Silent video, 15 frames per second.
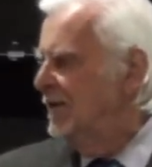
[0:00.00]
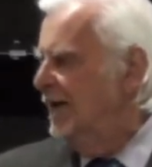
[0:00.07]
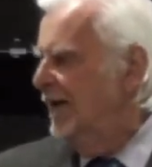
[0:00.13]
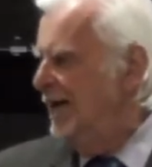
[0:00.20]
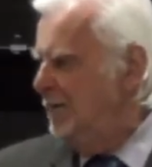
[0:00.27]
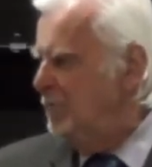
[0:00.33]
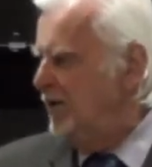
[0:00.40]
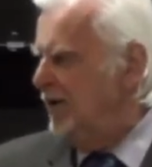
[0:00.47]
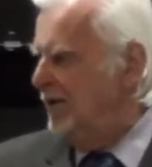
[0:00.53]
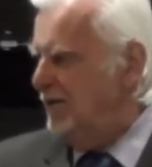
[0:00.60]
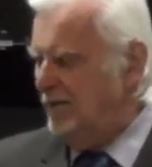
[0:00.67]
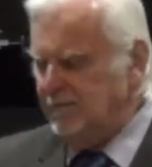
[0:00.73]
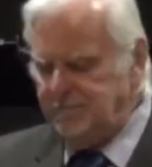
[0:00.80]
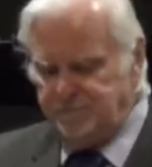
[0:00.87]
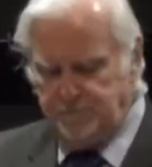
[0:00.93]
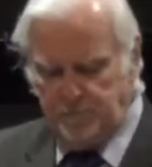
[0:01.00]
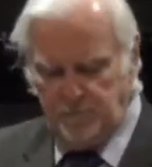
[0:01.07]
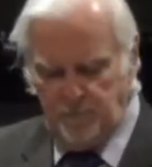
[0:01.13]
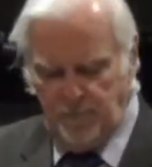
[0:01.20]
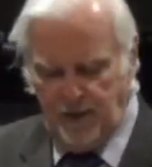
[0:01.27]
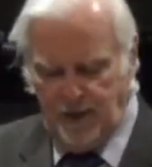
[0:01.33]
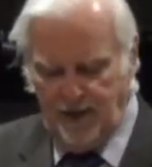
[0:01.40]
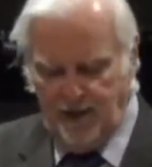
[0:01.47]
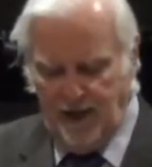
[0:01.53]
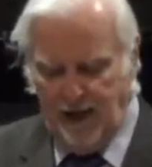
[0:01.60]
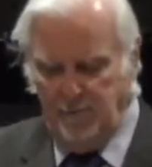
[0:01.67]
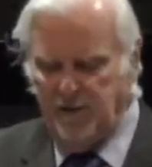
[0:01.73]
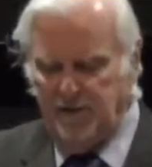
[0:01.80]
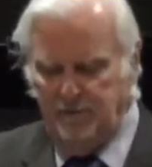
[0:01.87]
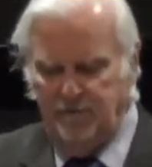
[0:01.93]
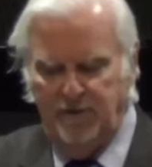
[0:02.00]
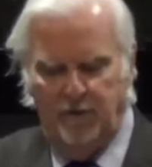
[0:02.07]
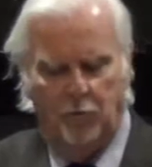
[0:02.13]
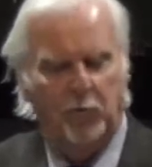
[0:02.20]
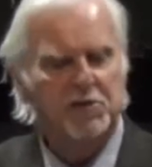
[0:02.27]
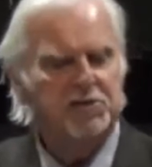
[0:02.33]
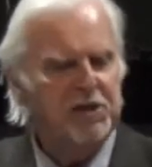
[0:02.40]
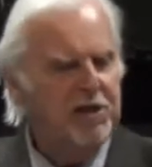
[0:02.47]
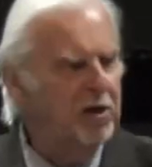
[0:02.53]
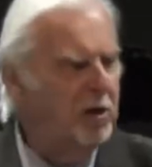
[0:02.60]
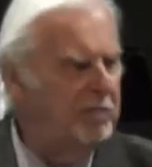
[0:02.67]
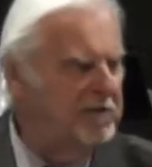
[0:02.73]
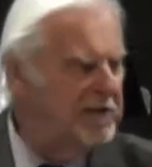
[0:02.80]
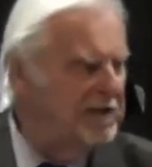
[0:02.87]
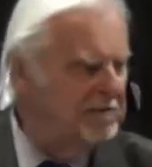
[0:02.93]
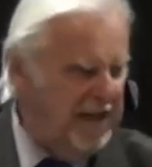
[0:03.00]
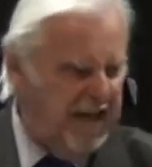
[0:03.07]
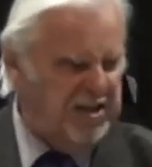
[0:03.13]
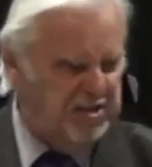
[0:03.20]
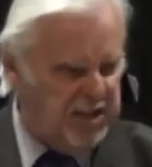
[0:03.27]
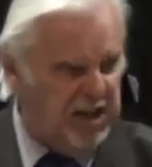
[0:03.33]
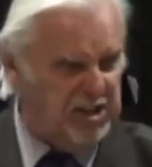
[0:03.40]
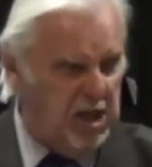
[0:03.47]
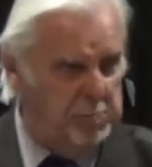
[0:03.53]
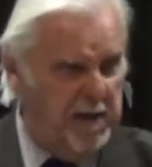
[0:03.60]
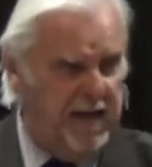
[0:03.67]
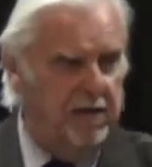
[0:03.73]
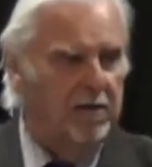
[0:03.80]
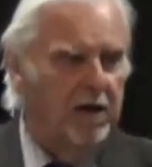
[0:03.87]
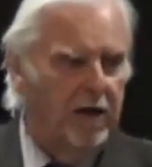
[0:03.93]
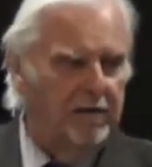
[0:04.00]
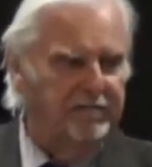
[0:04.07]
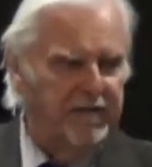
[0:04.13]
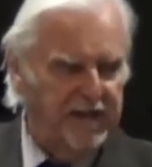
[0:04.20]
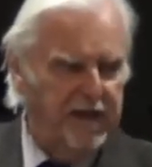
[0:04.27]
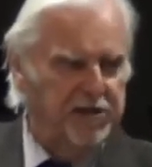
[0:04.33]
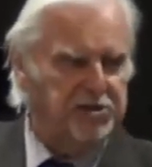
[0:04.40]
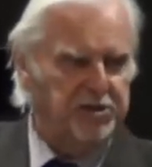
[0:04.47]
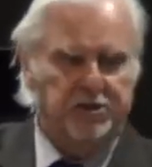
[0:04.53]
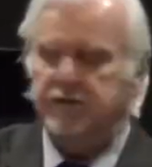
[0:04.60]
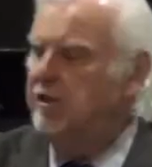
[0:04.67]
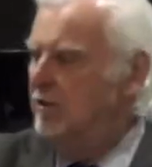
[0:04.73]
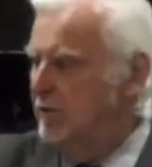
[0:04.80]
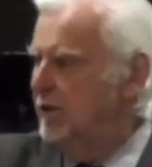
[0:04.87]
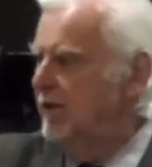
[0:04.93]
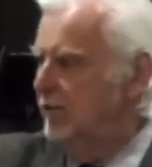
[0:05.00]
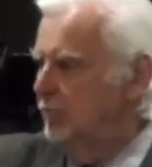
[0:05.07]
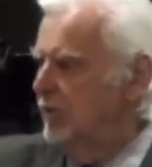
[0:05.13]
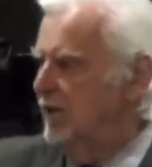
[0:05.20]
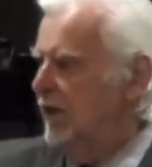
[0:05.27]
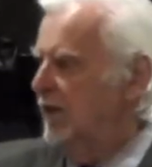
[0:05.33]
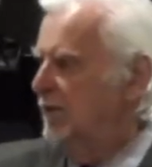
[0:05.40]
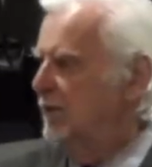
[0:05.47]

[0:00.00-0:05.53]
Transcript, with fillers: Amen. I mean, you know, once you get over the, he's touching me on vacation, you know, you get rid of that.